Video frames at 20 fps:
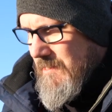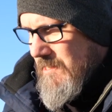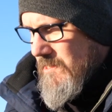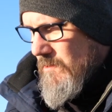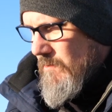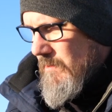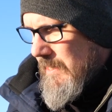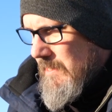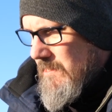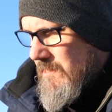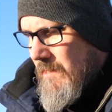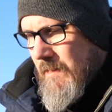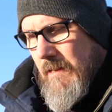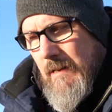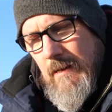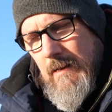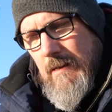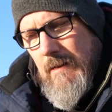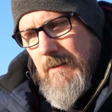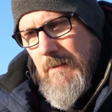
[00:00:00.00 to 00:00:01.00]
I still need to
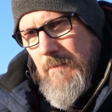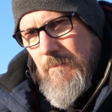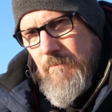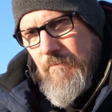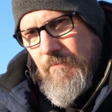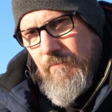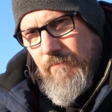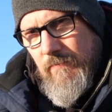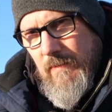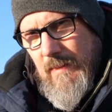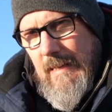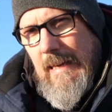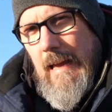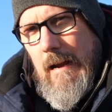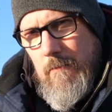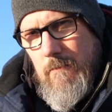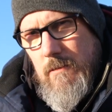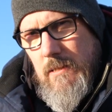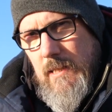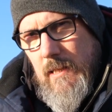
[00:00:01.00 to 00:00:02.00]

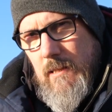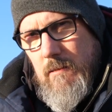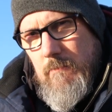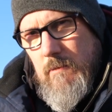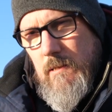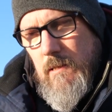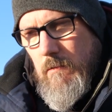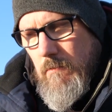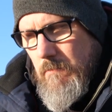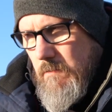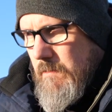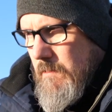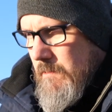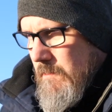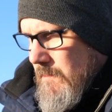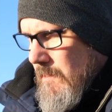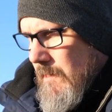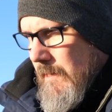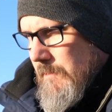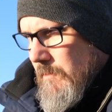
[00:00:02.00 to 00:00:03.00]
guarantee the results,
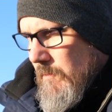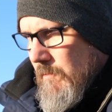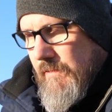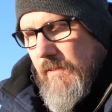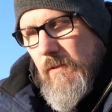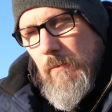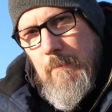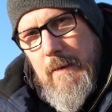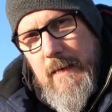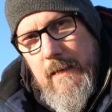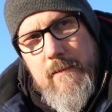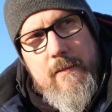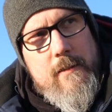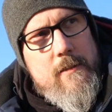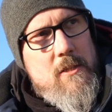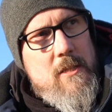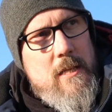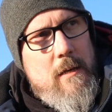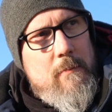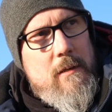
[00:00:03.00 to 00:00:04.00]
because I do feel bad
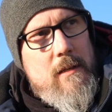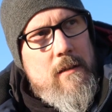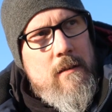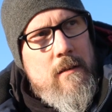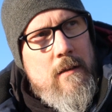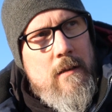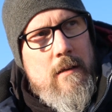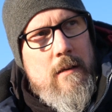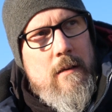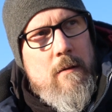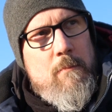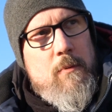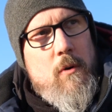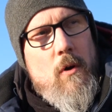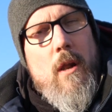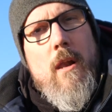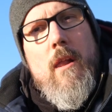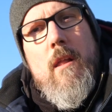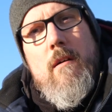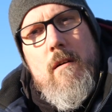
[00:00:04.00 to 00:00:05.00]
that Gemma
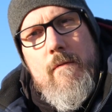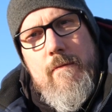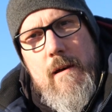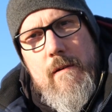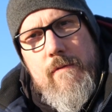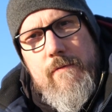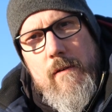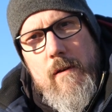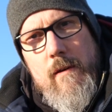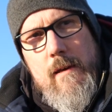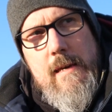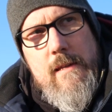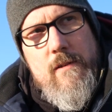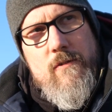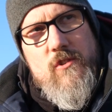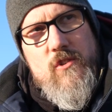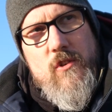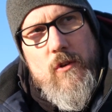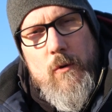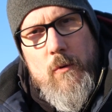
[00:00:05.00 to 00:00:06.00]
put a lot of effort
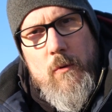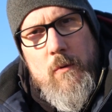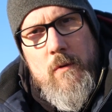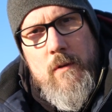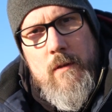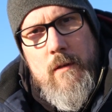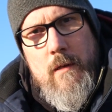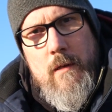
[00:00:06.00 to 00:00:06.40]
into